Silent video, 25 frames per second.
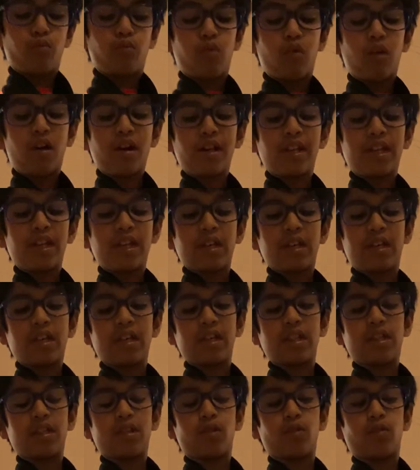1
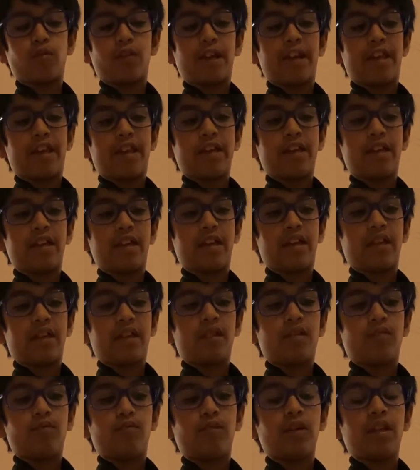in the right hand.
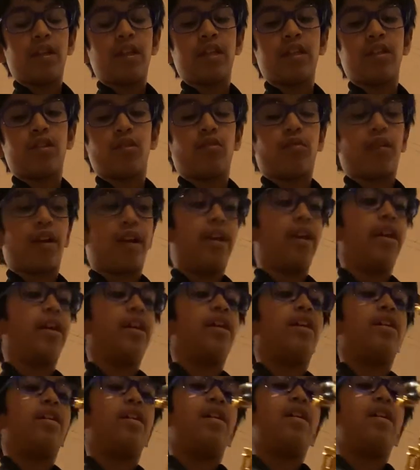1 in the right hand.